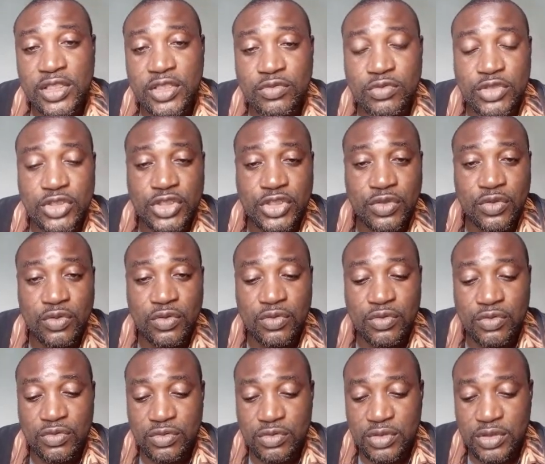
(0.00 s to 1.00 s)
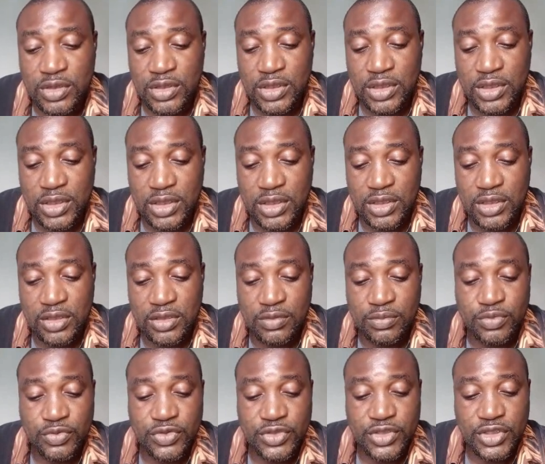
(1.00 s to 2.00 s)
It will show
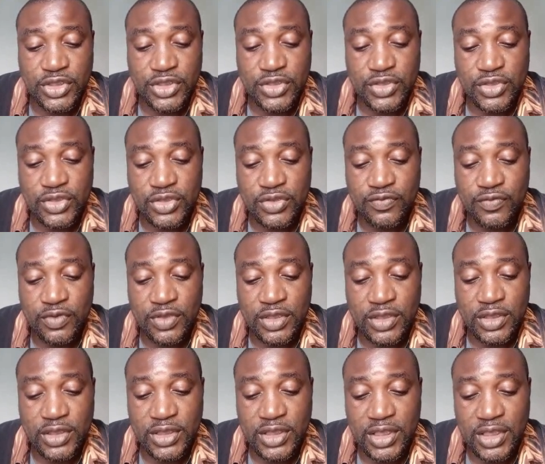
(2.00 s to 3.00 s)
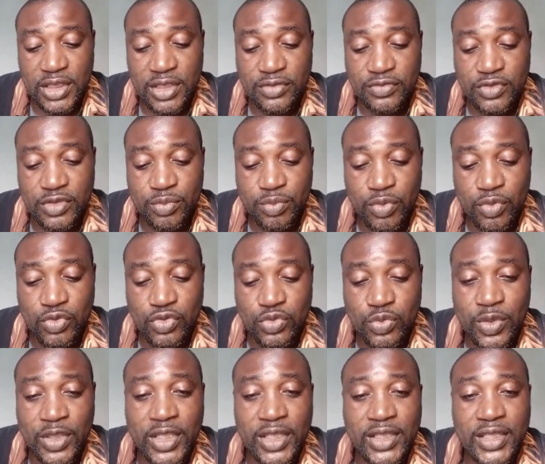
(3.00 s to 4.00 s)
positions for the electric
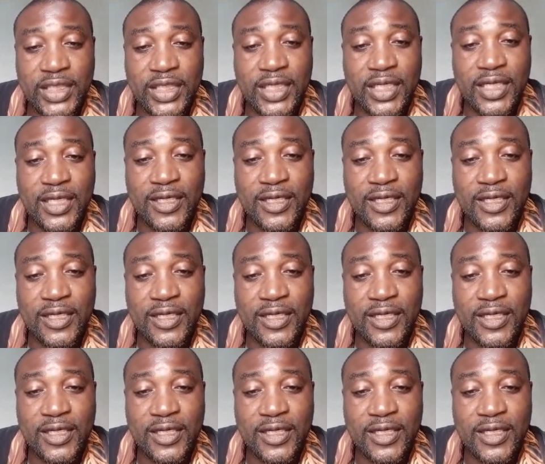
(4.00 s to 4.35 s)
poles where there